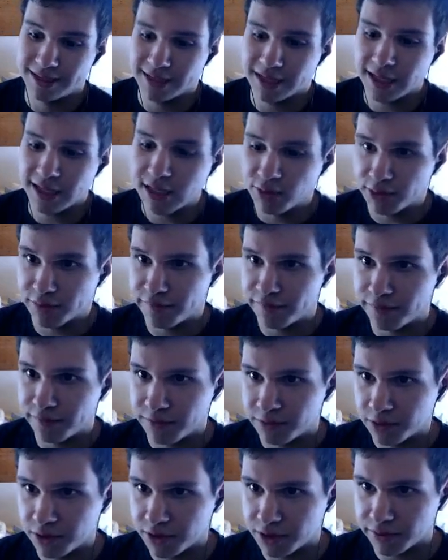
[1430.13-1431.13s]
That's how you have
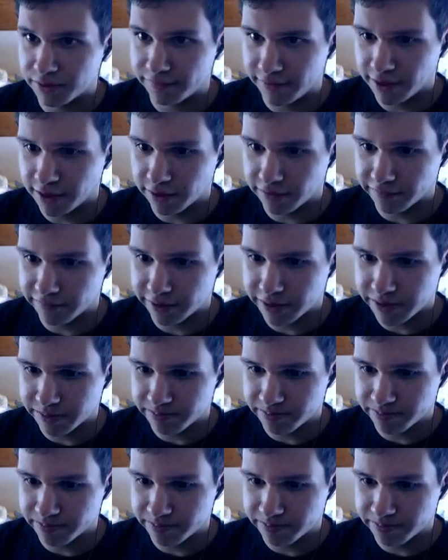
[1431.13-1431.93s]
got to think of this.